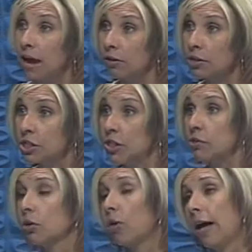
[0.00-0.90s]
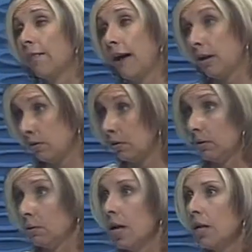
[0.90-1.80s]
allergies, or you have, you
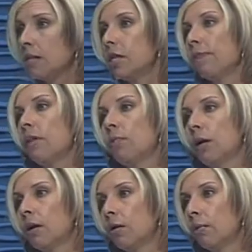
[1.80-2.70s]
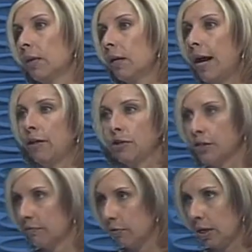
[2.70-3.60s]
know, definitely you want to go with an
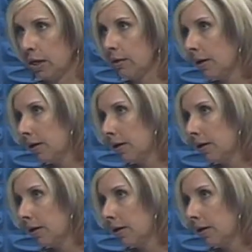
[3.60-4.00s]
allergen-free